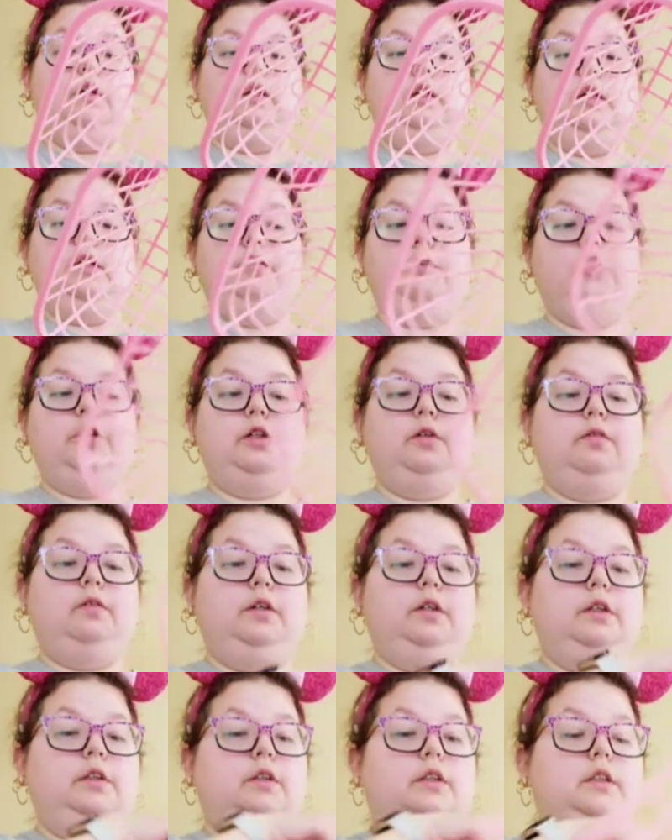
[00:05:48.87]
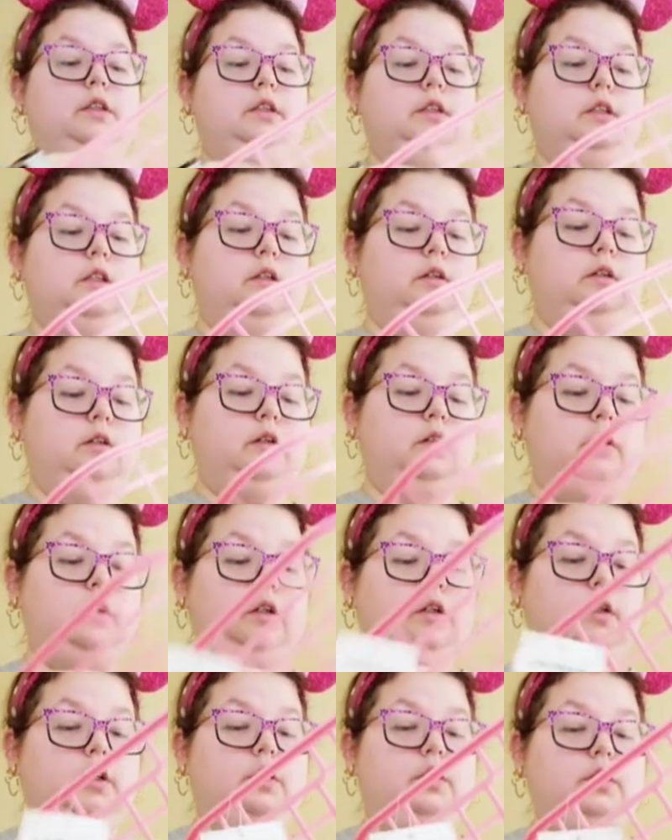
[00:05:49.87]
if she wants
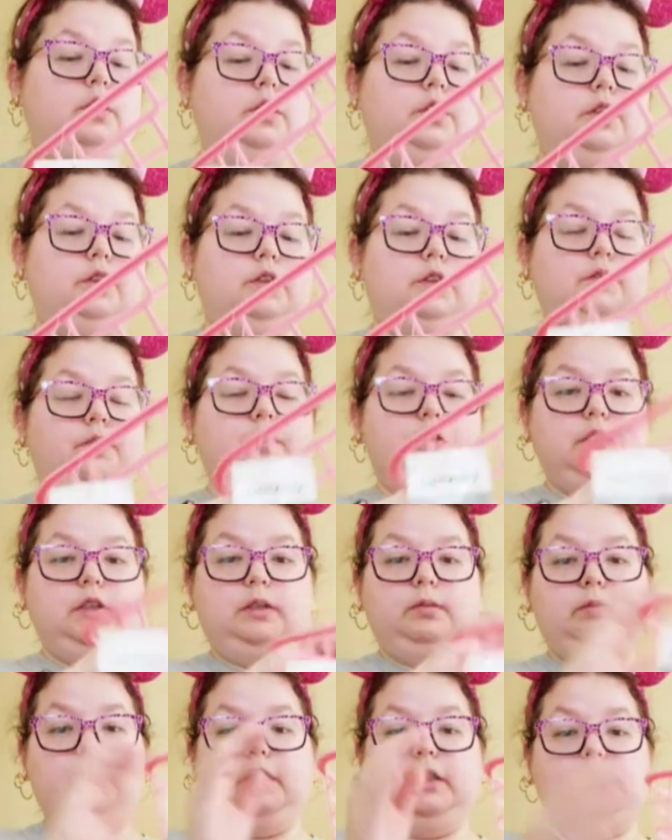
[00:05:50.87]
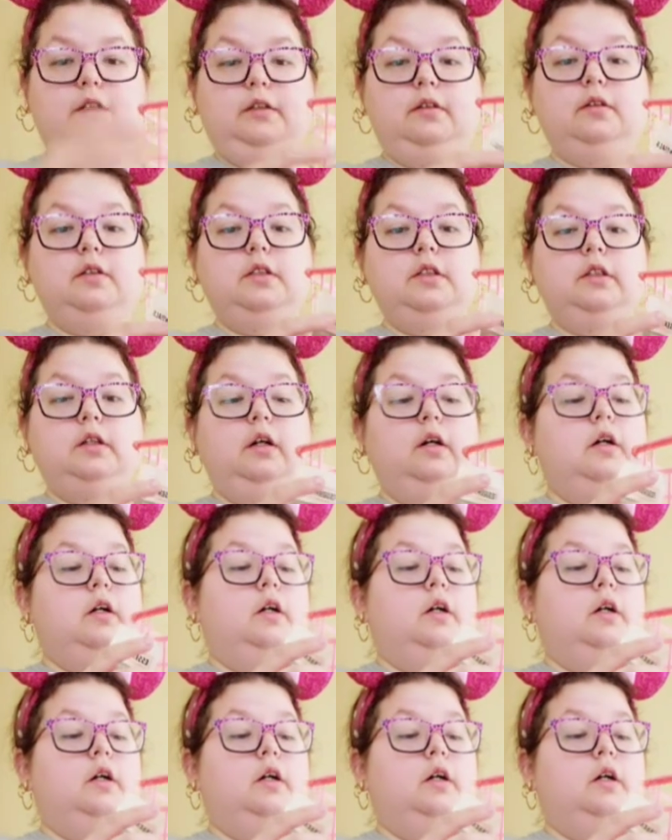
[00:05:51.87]
to use it for something else.